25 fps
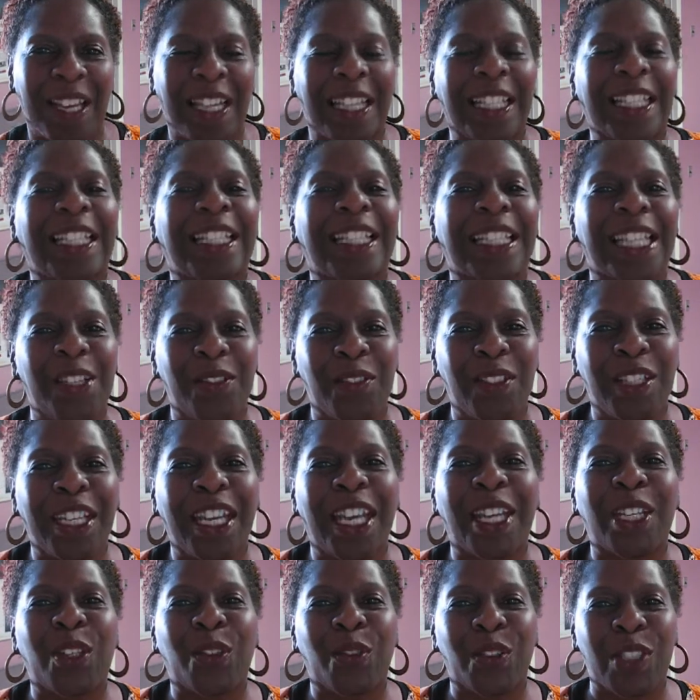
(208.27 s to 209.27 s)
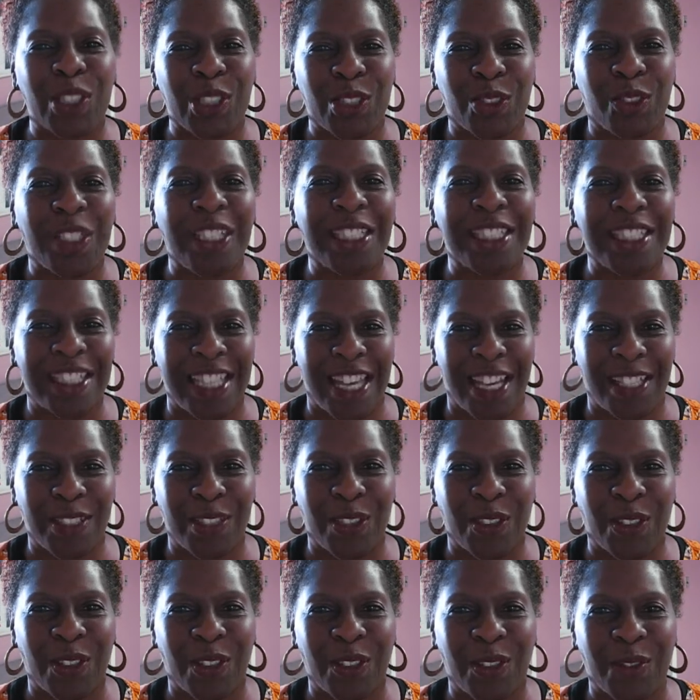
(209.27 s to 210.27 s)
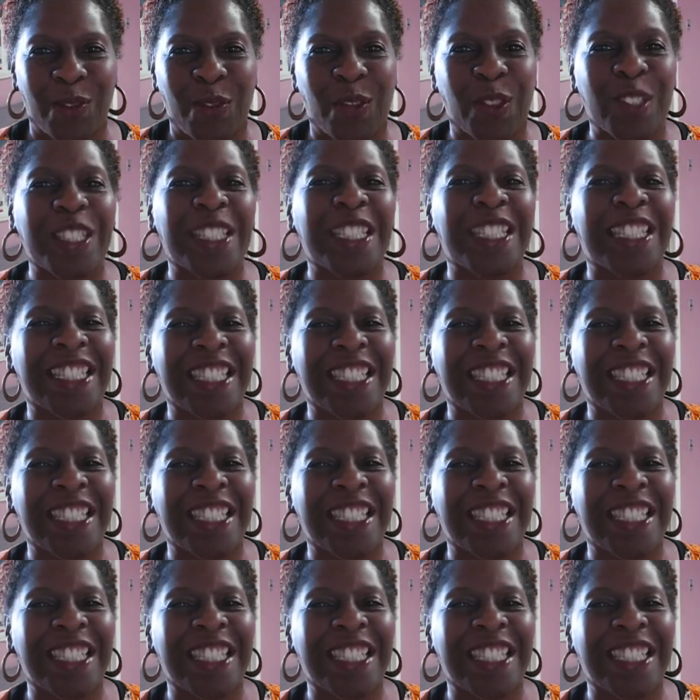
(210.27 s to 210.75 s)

living in a retreat center for